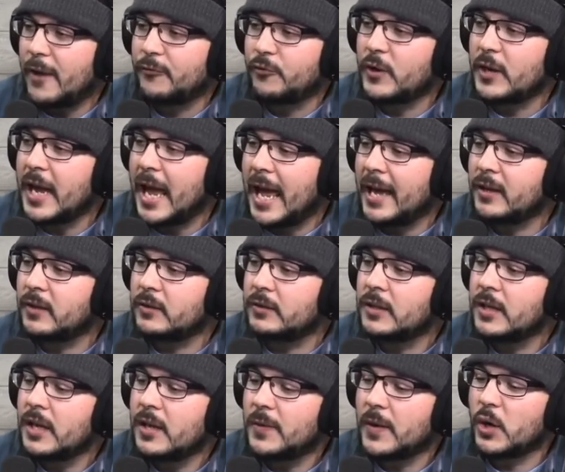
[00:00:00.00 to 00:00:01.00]
Every
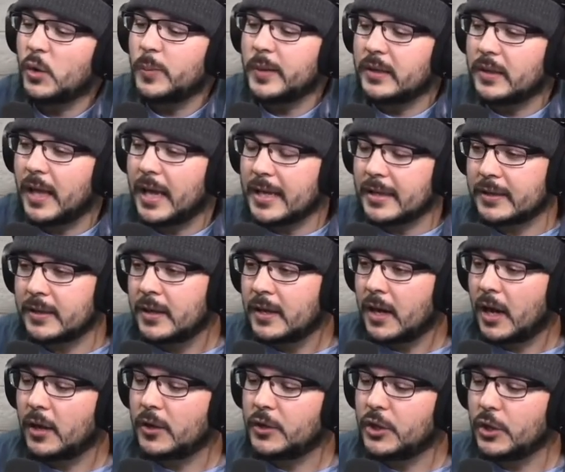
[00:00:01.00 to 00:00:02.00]
angle. There'll be like
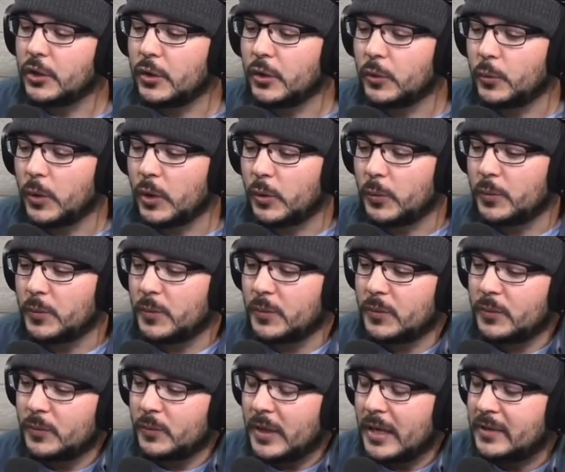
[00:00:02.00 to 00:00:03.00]
a dude
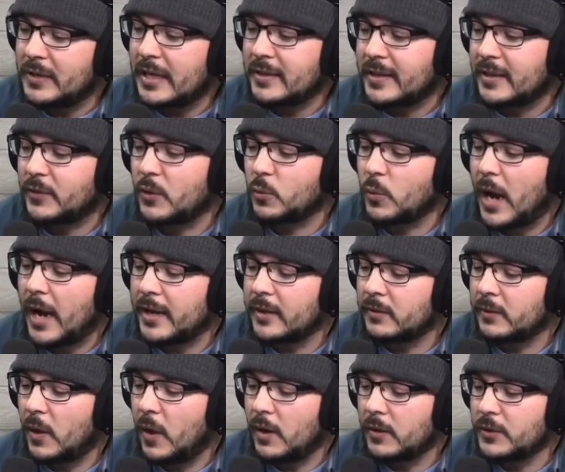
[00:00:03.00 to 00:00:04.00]
it's like the
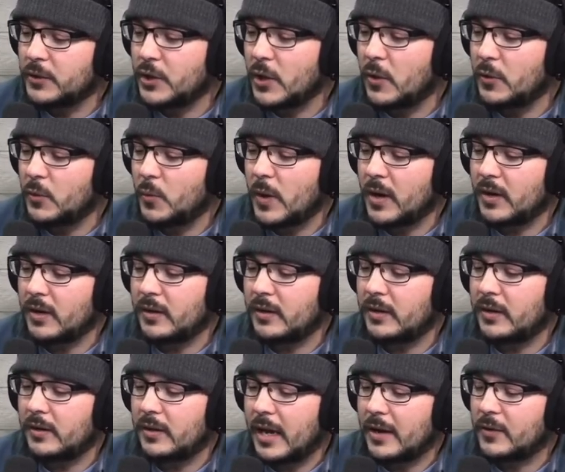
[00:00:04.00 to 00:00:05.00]
Ryan Long joke where,
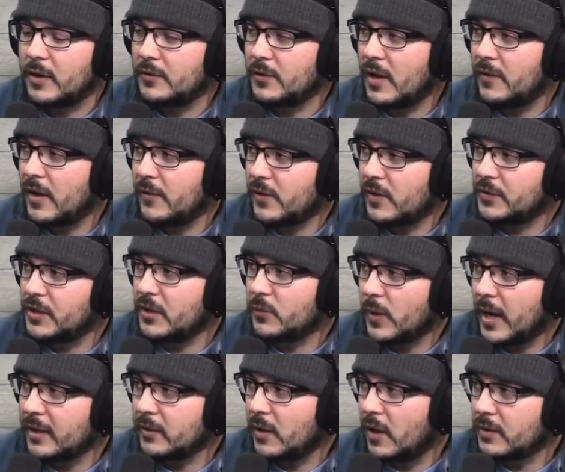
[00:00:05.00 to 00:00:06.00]
I don't know, have you ever seen
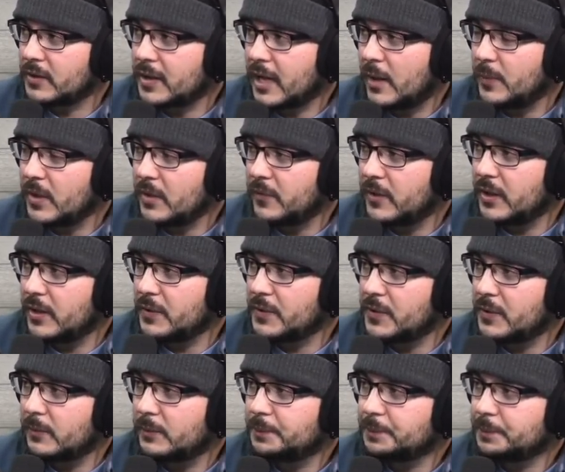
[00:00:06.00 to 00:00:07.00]
Ryan Long's comedy videos?